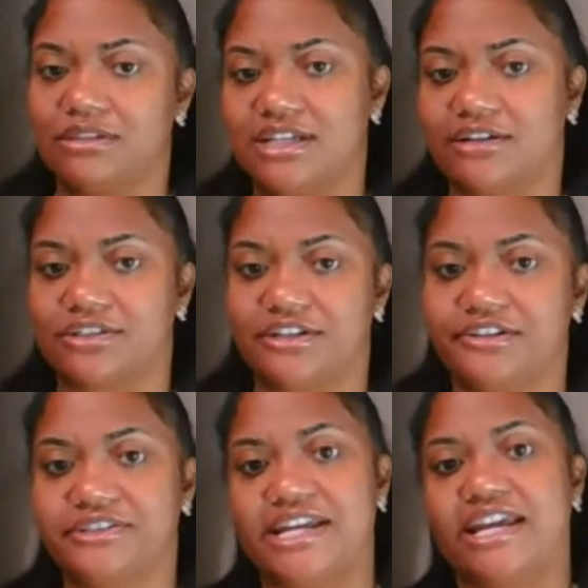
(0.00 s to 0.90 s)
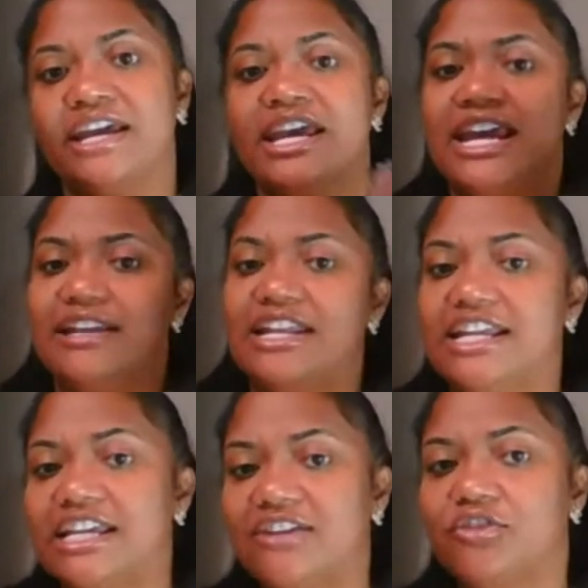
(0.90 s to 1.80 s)
the Secretary of State and they
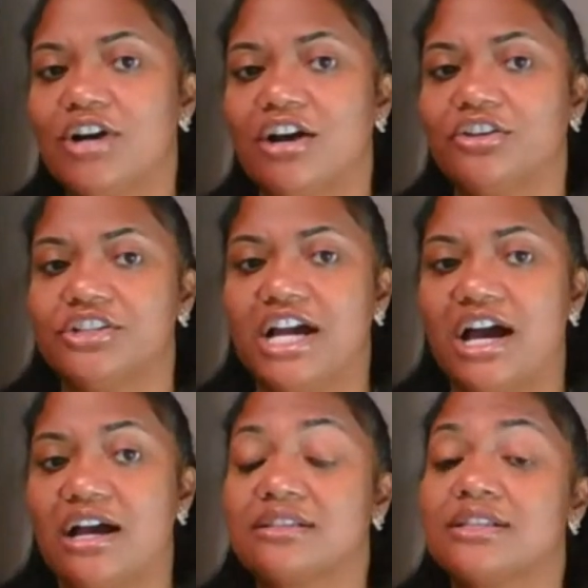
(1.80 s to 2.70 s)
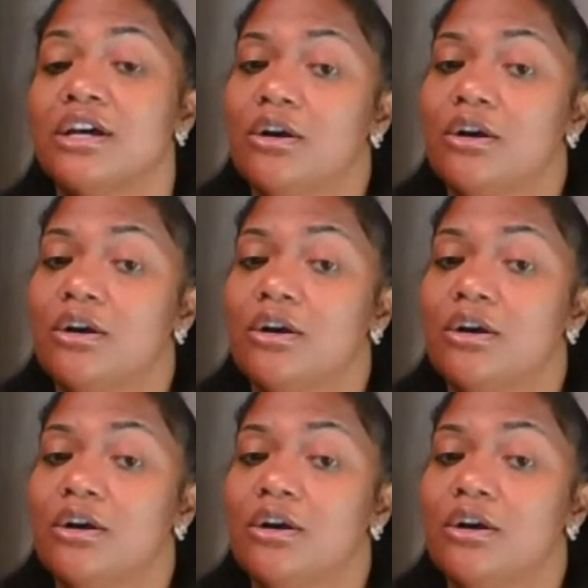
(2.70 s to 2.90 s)
didn't give you all your docs,